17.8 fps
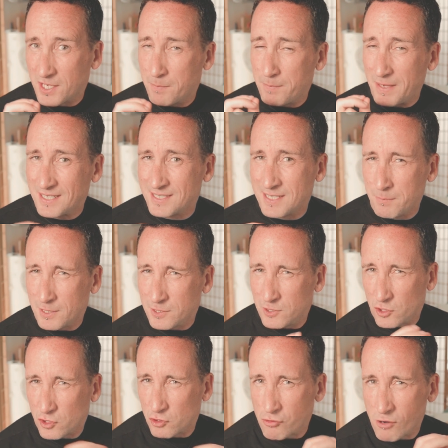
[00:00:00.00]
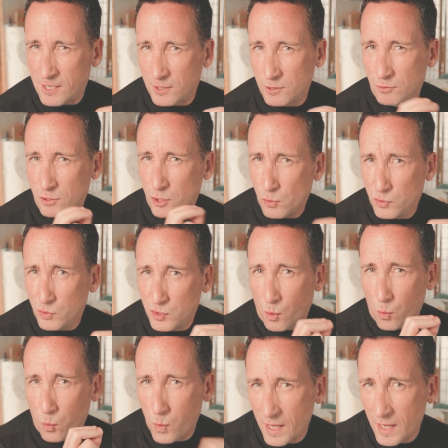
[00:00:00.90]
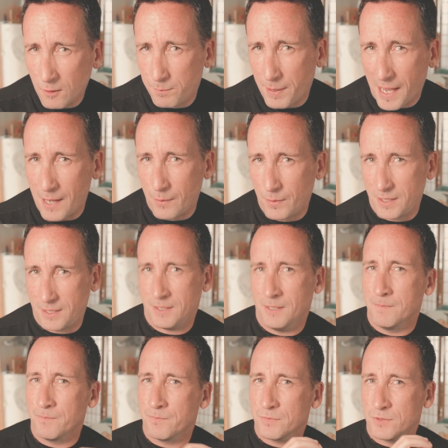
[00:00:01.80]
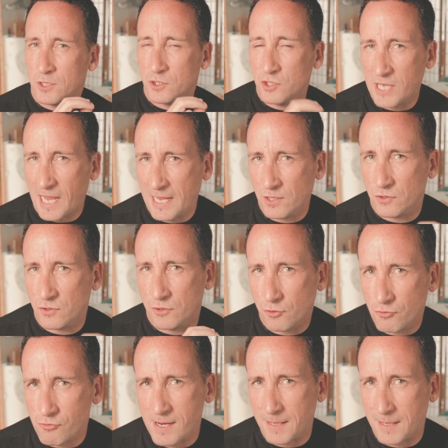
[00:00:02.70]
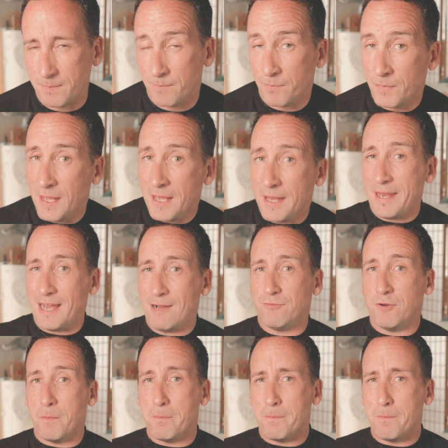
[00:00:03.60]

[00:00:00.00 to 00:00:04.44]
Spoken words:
it can be as simple as just trying to use your willpower to change the dream. Now for